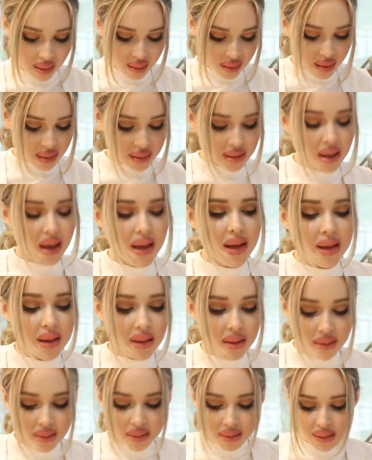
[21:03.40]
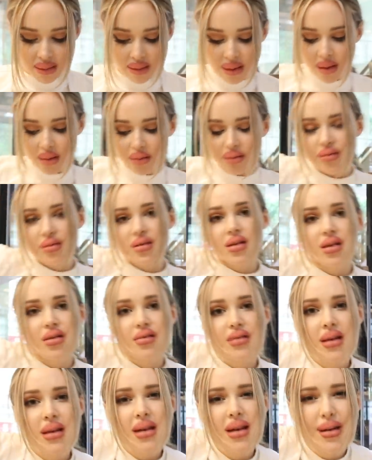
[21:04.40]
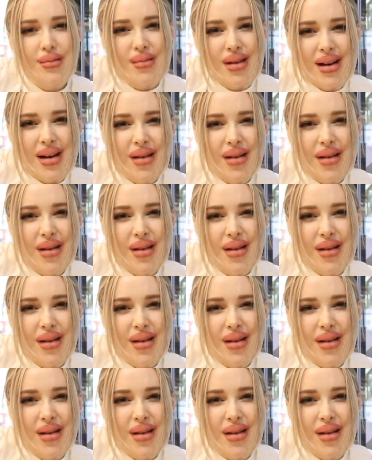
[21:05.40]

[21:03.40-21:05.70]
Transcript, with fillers: the tight see-through clothing I'm not